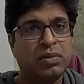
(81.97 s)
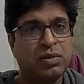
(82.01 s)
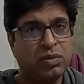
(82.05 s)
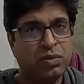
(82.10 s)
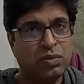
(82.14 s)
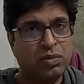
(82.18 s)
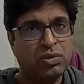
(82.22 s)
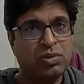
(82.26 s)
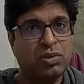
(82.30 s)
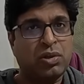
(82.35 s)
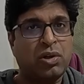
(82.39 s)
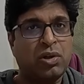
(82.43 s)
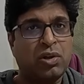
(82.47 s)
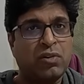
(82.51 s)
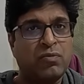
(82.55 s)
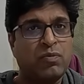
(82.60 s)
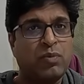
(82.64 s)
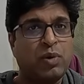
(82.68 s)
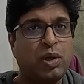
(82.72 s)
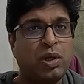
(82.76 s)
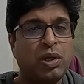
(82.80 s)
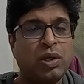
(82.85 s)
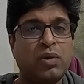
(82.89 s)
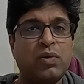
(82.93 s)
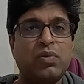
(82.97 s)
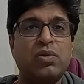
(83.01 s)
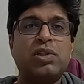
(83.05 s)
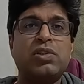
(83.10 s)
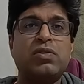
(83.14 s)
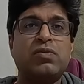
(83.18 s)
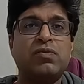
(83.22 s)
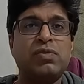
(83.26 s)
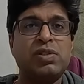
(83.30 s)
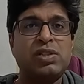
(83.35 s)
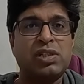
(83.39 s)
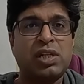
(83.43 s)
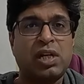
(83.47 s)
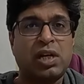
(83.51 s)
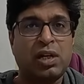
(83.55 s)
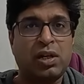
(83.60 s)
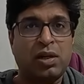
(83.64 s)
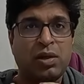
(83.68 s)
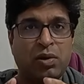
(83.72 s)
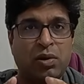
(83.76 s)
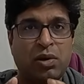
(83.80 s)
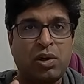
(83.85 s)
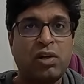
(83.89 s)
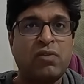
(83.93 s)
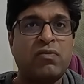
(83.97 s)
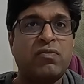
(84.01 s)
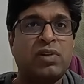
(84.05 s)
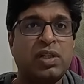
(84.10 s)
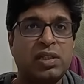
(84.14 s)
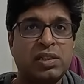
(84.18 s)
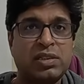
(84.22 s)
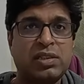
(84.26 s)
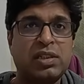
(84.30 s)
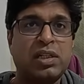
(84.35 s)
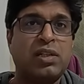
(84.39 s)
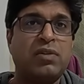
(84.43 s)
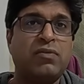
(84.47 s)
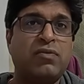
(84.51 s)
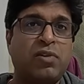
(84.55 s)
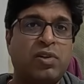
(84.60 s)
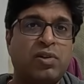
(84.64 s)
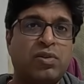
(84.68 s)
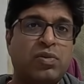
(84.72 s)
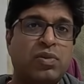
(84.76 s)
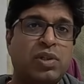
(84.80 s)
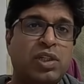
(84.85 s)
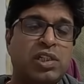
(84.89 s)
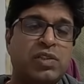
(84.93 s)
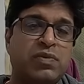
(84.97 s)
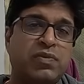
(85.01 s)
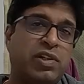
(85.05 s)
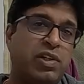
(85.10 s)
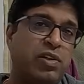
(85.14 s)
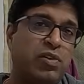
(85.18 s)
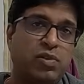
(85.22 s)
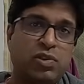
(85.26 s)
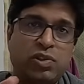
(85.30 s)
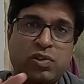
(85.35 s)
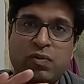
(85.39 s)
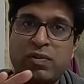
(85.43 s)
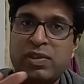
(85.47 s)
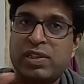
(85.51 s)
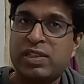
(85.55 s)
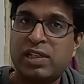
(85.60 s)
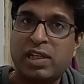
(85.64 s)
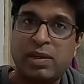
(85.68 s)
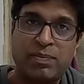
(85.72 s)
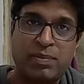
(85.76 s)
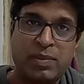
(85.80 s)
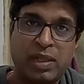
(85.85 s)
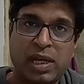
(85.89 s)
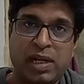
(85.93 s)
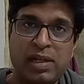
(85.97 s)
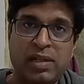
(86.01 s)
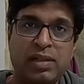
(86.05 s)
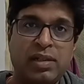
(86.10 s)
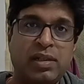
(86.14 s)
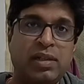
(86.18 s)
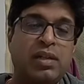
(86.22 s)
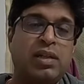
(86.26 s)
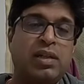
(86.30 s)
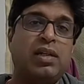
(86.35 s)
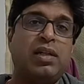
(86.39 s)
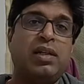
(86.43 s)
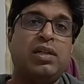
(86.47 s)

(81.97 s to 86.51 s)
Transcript: those sort of molecules which are not of concern for today's video, so we skip that.